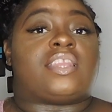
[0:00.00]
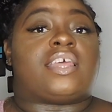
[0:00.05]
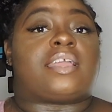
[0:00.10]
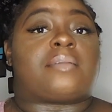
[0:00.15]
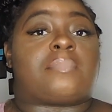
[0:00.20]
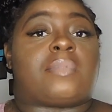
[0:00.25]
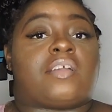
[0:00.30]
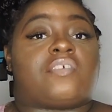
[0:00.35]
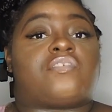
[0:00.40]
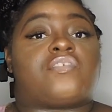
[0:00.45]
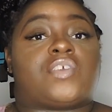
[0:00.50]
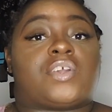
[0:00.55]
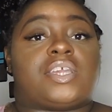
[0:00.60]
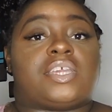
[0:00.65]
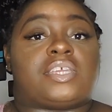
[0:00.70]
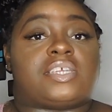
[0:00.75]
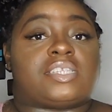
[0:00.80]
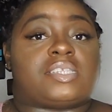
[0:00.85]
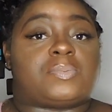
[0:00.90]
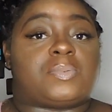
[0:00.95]
like, my
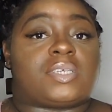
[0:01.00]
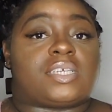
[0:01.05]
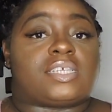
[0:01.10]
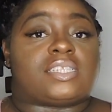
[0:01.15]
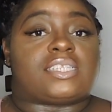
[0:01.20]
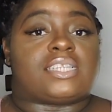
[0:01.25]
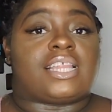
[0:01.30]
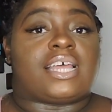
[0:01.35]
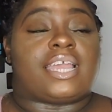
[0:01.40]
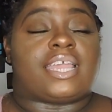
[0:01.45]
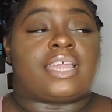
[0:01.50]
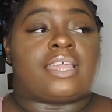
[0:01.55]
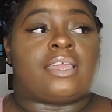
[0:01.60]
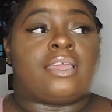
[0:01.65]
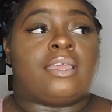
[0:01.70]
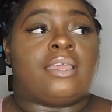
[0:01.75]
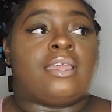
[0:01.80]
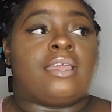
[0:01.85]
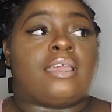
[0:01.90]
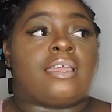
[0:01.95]
friends, because of, like,
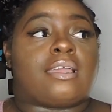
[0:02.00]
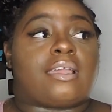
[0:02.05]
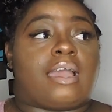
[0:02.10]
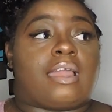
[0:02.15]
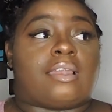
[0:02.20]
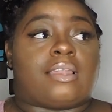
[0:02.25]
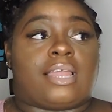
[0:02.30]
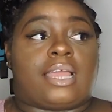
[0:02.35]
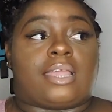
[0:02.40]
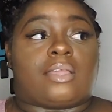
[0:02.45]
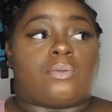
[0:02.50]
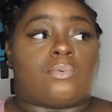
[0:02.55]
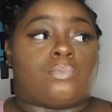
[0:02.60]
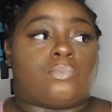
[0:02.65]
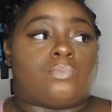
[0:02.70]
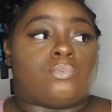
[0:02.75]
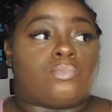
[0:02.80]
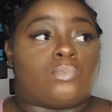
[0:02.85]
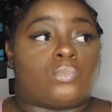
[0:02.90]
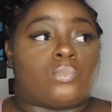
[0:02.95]
kind of like
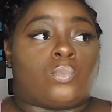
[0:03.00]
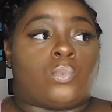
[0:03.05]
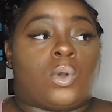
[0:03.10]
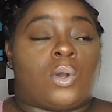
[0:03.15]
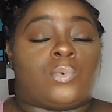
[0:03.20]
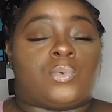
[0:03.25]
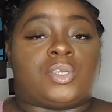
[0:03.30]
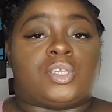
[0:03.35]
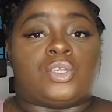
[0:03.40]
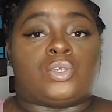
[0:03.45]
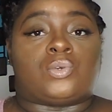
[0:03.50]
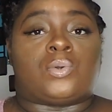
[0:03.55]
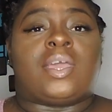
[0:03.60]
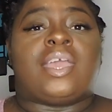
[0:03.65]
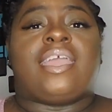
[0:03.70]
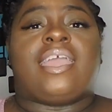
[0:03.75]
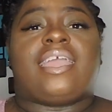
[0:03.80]
what we do.